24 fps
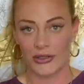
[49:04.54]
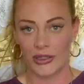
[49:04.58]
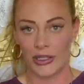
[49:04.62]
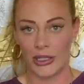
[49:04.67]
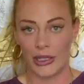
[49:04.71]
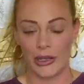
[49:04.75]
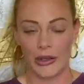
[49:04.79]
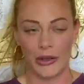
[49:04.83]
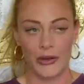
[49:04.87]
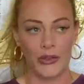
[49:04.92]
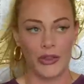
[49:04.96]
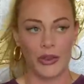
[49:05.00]
you
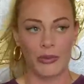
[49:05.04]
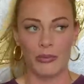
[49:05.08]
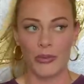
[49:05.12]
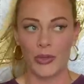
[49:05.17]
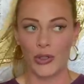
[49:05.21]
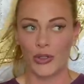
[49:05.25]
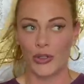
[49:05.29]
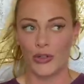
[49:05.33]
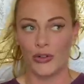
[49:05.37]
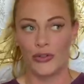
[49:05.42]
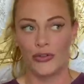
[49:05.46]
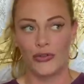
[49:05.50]
know, the
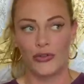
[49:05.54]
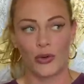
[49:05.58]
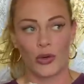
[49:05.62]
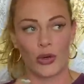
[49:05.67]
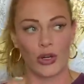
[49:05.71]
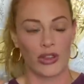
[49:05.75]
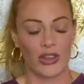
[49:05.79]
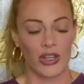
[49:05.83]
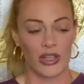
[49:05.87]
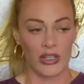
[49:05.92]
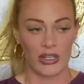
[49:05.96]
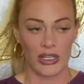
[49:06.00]
move or
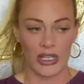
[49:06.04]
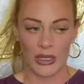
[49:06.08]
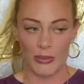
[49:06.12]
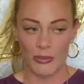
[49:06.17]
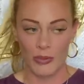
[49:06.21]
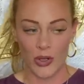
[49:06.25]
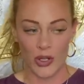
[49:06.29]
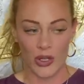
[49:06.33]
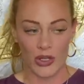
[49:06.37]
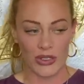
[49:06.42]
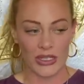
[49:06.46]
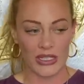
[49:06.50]
the
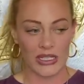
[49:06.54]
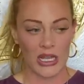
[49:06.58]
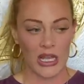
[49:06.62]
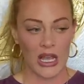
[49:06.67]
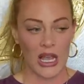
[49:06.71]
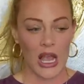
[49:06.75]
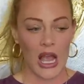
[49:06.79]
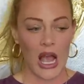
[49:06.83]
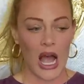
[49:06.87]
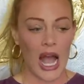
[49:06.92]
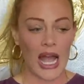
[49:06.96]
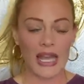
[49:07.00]
impulse.
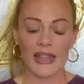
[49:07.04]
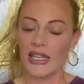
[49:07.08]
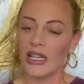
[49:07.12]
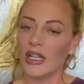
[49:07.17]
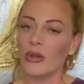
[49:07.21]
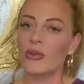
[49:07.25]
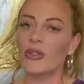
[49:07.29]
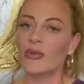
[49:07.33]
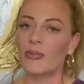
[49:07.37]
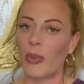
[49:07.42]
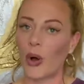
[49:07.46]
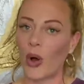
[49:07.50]
I think it
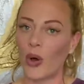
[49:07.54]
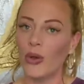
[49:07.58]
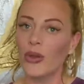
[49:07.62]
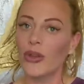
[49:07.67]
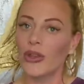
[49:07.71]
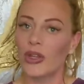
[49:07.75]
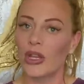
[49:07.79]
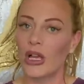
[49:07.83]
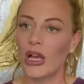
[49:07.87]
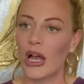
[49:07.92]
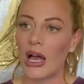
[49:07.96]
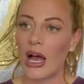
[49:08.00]
was both.
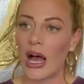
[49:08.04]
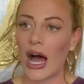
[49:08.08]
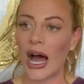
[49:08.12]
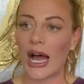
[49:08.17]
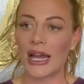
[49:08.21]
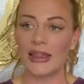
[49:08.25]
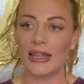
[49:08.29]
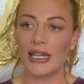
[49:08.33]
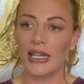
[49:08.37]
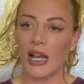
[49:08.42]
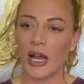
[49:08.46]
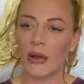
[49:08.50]
I
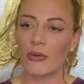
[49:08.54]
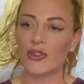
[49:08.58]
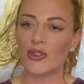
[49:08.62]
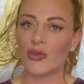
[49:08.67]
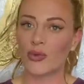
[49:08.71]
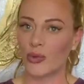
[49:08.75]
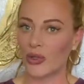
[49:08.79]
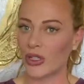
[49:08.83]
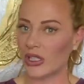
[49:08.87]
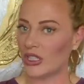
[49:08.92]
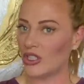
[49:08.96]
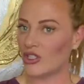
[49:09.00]
think I was
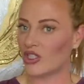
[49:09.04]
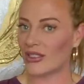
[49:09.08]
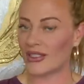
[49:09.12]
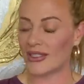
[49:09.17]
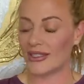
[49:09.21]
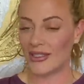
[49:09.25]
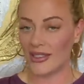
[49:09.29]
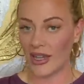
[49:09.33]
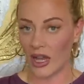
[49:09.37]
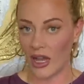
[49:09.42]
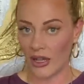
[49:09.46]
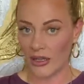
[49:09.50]
really just
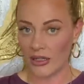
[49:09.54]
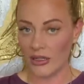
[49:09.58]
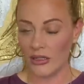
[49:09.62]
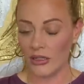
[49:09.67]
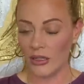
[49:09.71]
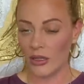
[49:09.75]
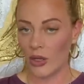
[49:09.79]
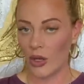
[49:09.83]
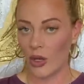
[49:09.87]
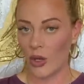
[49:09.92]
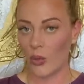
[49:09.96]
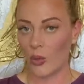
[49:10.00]
done
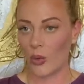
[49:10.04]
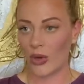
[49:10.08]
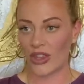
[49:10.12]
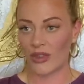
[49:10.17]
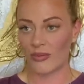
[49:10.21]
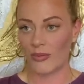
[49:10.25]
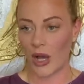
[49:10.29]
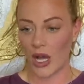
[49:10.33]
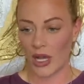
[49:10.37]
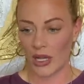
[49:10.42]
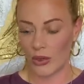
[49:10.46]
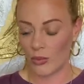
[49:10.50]
with
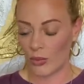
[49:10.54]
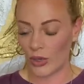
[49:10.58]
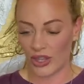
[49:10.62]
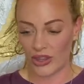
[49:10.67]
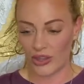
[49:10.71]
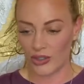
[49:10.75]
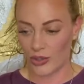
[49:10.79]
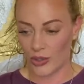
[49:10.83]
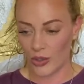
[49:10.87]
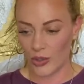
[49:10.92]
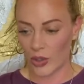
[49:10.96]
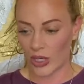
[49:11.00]
Mon with
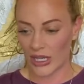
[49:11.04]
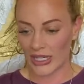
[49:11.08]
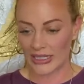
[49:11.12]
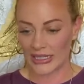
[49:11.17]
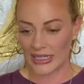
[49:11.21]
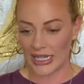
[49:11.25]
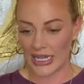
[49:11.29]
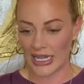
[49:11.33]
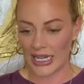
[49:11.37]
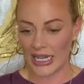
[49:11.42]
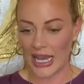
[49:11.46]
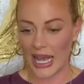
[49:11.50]
New York
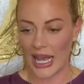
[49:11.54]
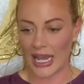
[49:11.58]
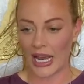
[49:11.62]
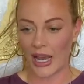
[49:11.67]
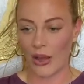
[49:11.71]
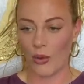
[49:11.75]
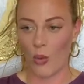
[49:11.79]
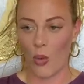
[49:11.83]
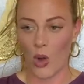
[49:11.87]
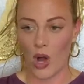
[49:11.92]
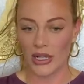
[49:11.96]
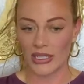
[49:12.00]
City, and I
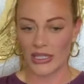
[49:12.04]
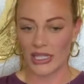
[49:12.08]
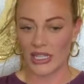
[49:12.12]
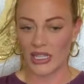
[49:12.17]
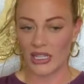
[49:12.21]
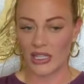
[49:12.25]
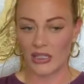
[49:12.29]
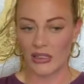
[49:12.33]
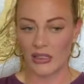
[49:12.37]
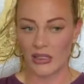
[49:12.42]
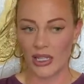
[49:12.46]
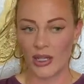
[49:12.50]

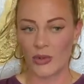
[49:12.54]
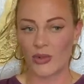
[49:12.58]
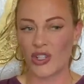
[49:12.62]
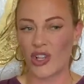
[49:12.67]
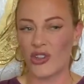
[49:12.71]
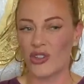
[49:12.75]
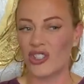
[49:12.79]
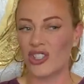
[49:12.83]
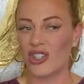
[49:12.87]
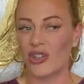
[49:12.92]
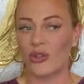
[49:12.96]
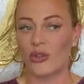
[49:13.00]
wanted, it was
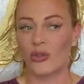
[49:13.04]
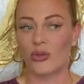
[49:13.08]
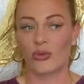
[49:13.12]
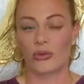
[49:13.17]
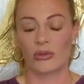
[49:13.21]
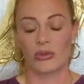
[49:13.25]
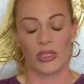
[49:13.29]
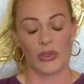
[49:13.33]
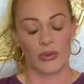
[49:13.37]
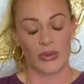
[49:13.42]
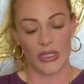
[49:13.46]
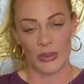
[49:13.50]
also,
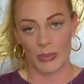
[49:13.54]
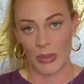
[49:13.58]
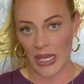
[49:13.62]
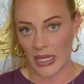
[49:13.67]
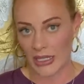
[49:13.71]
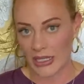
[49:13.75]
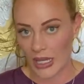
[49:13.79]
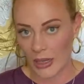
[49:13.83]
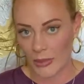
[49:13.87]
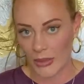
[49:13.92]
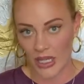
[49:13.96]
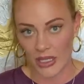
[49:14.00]
it was the
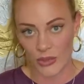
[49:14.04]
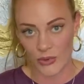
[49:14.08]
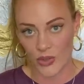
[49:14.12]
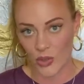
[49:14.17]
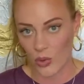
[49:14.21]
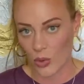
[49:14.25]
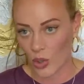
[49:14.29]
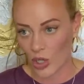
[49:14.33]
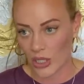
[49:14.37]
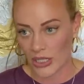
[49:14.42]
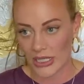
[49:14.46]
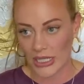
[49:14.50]
pandemic, it was
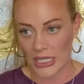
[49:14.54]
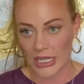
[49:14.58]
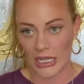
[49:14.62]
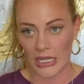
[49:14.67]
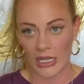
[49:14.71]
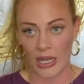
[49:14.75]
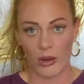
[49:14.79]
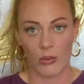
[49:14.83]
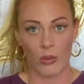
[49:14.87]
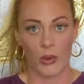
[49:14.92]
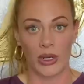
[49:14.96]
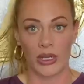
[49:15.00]
quarantine.
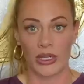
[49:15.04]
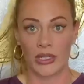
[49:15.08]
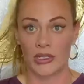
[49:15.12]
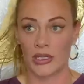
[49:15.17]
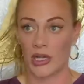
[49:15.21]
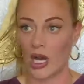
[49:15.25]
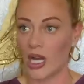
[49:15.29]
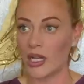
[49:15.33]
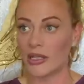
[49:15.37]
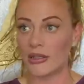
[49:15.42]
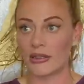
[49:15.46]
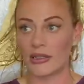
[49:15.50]
I wanted
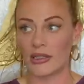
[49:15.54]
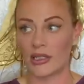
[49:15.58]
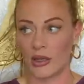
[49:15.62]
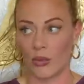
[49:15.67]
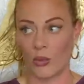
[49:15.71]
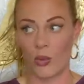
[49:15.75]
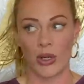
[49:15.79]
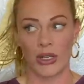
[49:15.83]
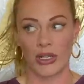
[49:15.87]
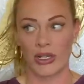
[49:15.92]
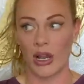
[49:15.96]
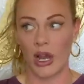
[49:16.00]
guns, and I
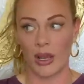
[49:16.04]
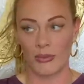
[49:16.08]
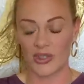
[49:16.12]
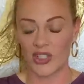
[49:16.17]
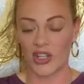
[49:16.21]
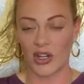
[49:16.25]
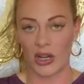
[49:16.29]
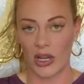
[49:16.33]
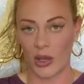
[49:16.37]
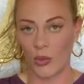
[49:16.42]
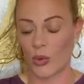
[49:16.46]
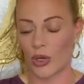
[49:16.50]
wanted, I'm
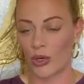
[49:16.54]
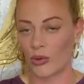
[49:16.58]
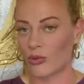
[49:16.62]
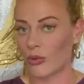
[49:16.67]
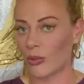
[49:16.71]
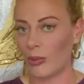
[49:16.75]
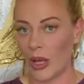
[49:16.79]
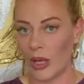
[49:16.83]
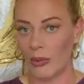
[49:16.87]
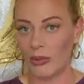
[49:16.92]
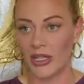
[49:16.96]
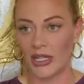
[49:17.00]
sorry, I wanted
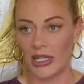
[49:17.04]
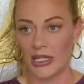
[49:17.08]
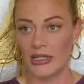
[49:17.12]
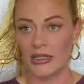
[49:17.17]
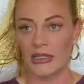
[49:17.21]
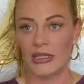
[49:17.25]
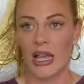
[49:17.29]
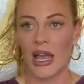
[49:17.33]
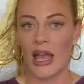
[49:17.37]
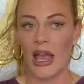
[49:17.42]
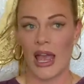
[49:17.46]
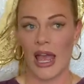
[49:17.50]

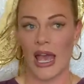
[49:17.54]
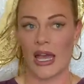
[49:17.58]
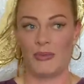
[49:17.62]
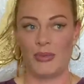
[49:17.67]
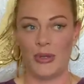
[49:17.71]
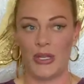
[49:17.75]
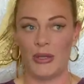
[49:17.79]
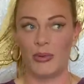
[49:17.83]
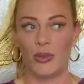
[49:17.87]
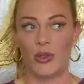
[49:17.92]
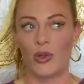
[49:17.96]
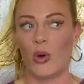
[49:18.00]
Republicans and
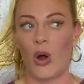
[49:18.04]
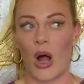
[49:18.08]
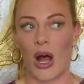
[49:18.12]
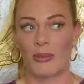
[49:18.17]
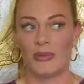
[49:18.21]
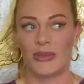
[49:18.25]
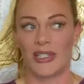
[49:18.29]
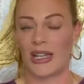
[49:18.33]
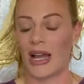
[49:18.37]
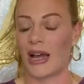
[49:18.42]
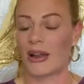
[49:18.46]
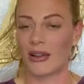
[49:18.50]
people who
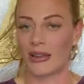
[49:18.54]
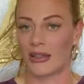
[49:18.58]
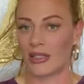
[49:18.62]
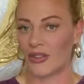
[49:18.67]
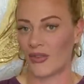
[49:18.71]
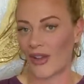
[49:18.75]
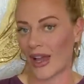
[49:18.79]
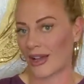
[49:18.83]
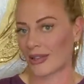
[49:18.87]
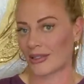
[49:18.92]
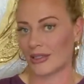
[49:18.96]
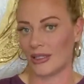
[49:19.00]
opted out of this
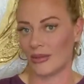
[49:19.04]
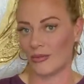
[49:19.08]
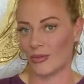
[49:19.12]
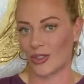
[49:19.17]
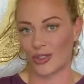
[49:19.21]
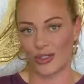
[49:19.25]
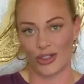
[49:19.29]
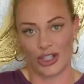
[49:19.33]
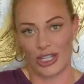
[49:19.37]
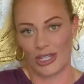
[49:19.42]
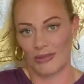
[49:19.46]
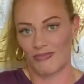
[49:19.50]
vaccine
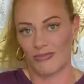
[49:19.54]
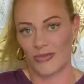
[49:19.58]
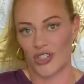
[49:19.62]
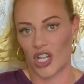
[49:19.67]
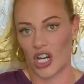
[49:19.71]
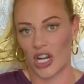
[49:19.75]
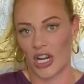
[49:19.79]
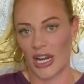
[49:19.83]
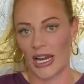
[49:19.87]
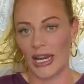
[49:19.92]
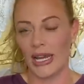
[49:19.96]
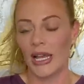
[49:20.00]
bullshit.
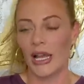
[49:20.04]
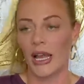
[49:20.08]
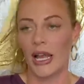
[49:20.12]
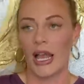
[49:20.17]
Sorry.